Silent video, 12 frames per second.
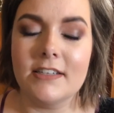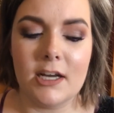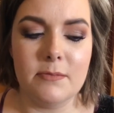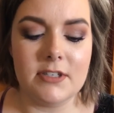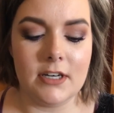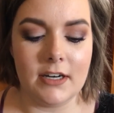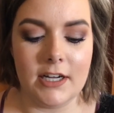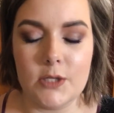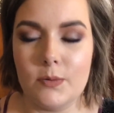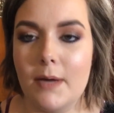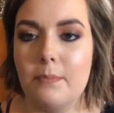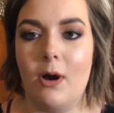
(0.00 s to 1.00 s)
It comes in a nice
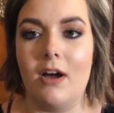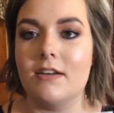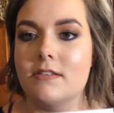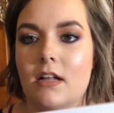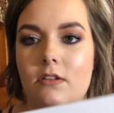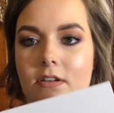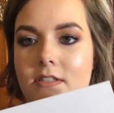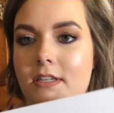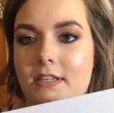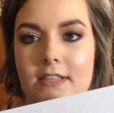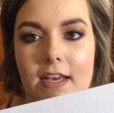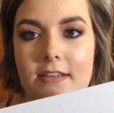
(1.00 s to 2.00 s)
white box that looks the
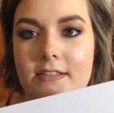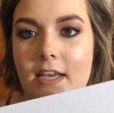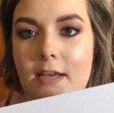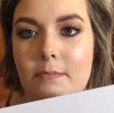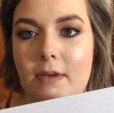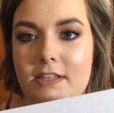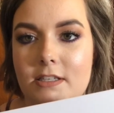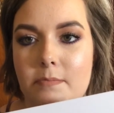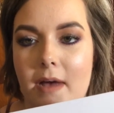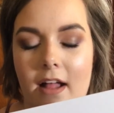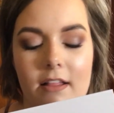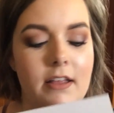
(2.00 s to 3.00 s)
exact same as the
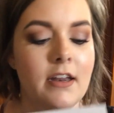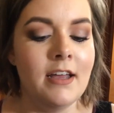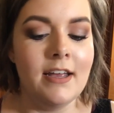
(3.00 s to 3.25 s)
palette.